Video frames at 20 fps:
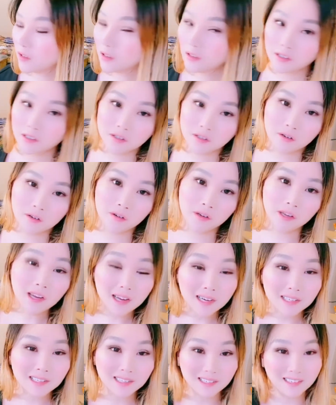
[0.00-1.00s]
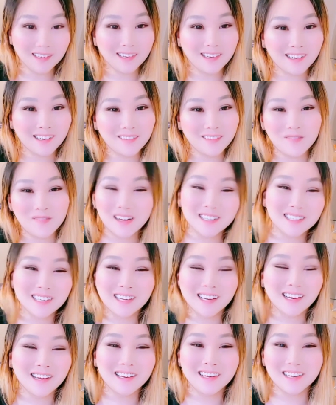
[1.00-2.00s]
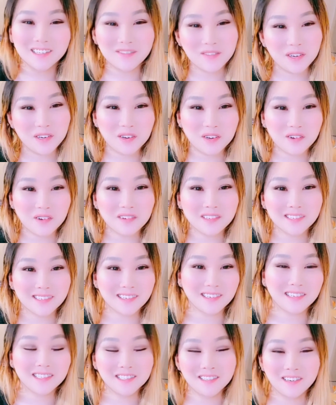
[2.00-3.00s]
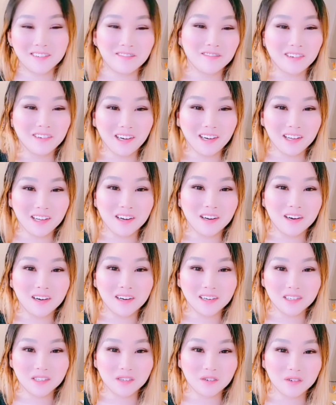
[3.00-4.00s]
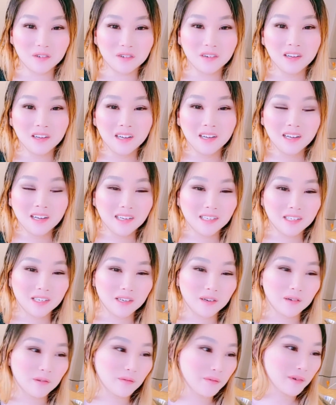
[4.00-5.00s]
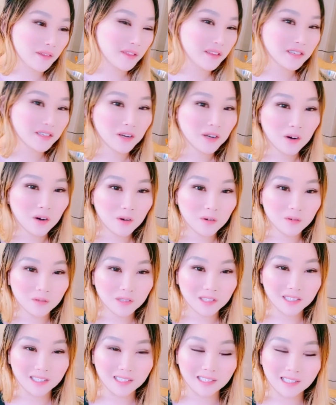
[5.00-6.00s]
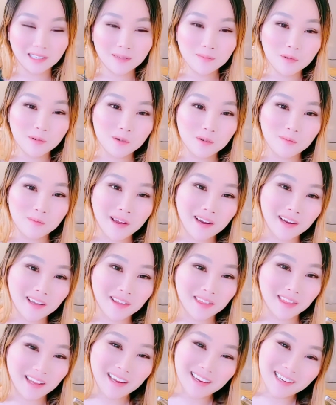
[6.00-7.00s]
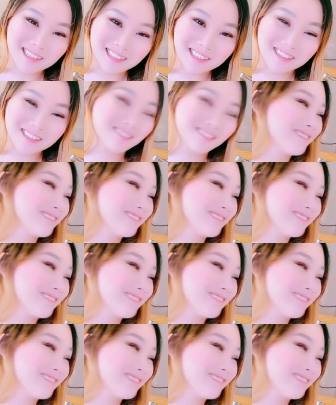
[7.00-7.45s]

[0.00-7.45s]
So yes, basically that's what you do. So it's not really hard to deal with this whole simple magic things.